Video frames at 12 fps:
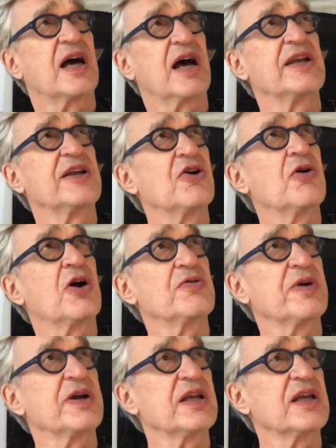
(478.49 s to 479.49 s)
I know
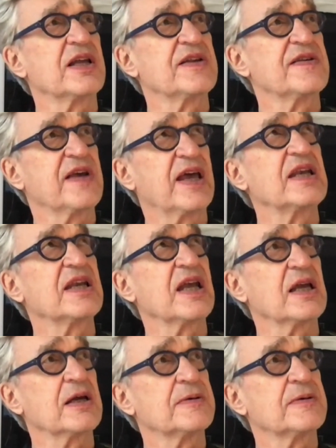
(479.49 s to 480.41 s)
already its ending?